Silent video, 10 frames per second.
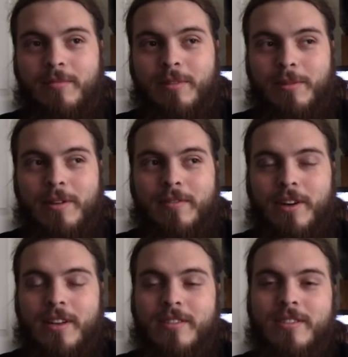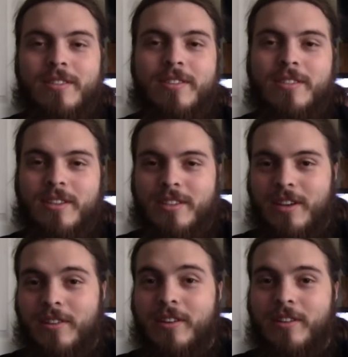one of my friend's
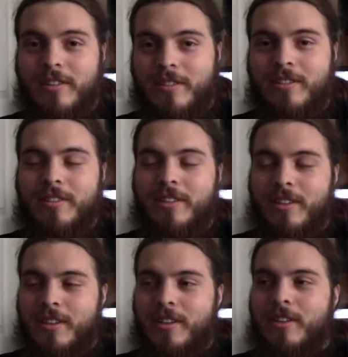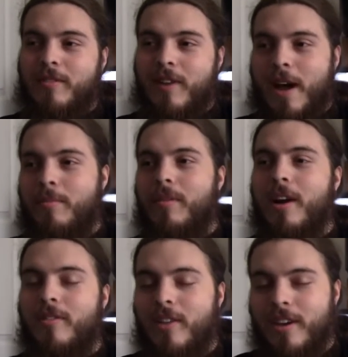satirical rap
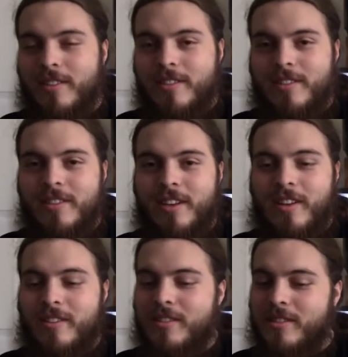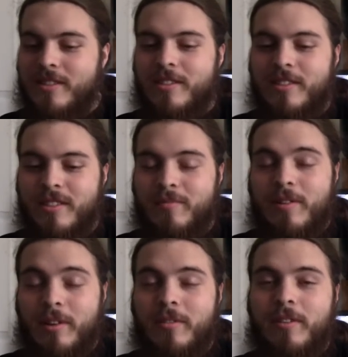projects. It's some
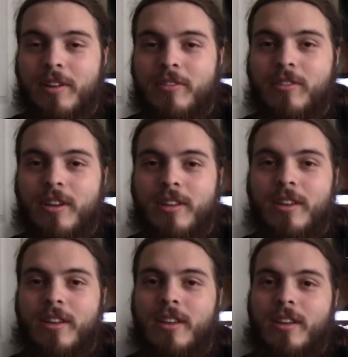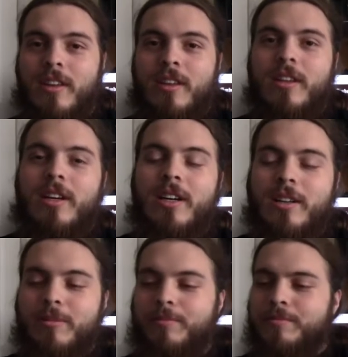really funny shit.
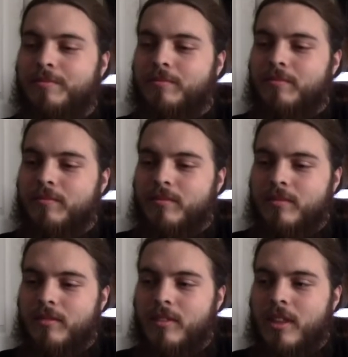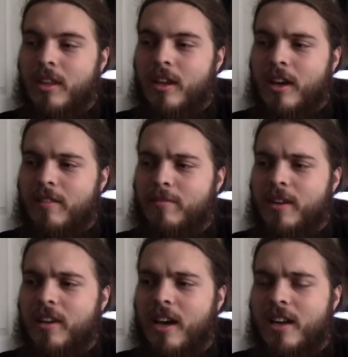Um, I've
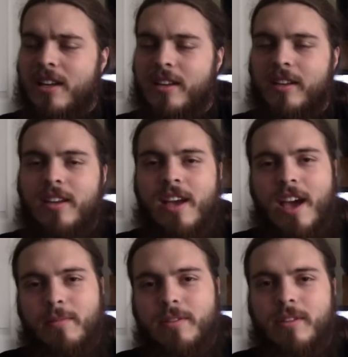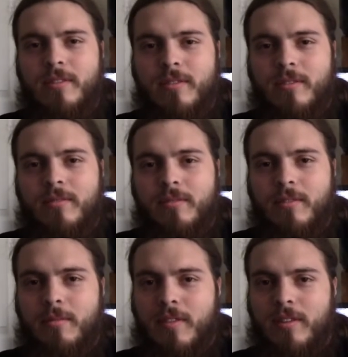been kind of absent
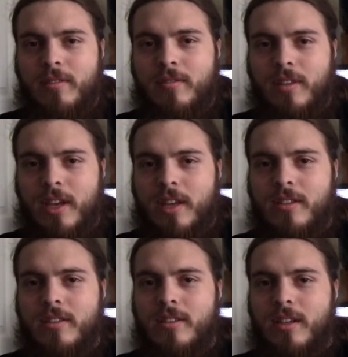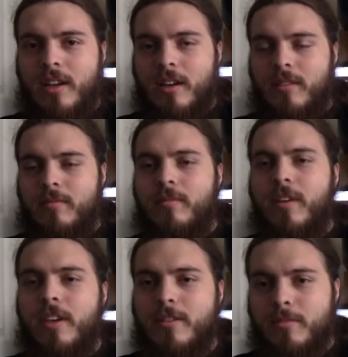from Heavy Newfoundland on
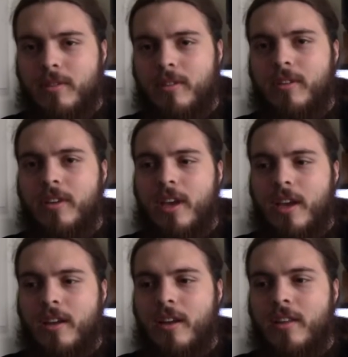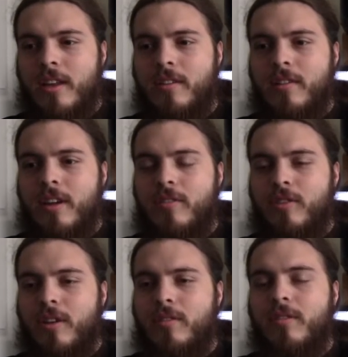Facebook and on the internet in
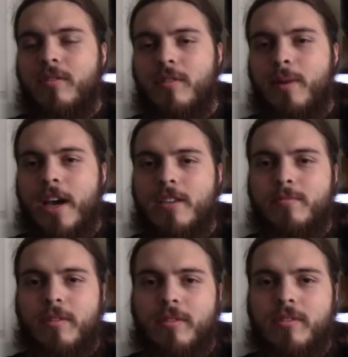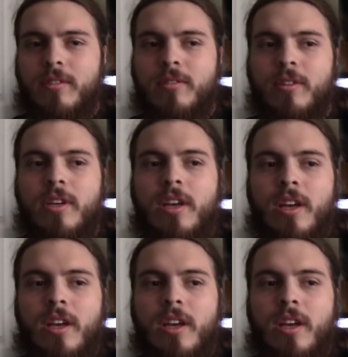general over the past month or two.